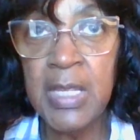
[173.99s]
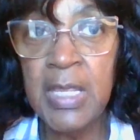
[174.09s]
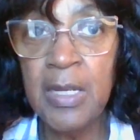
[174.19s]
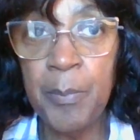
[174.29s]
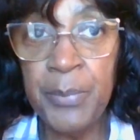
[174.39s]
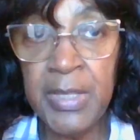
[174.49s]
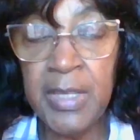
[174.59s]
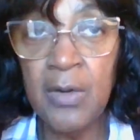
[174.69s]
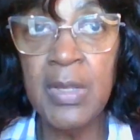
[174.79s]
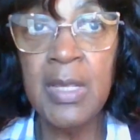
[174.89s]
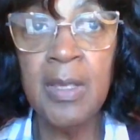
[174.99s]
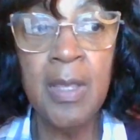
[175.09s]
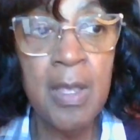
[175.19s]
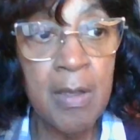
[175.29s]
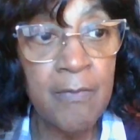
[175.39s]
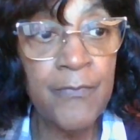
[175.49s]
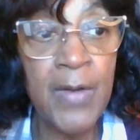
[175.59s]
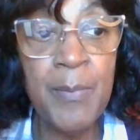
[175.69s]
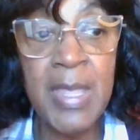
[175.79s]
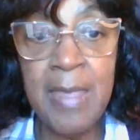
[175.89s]
and appearing
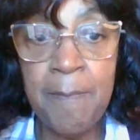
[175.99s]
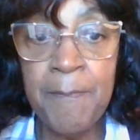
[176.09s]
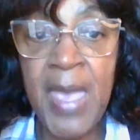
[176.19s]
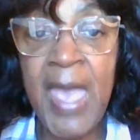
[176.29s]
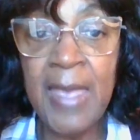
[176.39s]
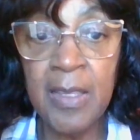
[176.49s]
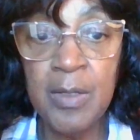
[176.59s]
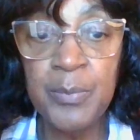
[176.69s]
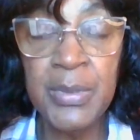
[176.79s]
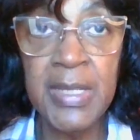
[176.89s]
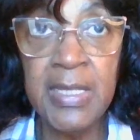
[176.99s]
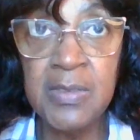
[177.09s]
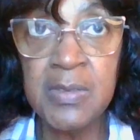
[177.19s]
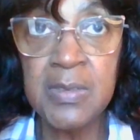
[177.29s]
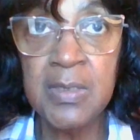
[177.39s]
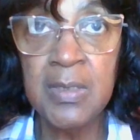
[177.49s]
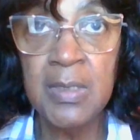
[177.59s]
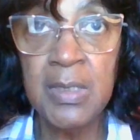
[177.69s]
from a back place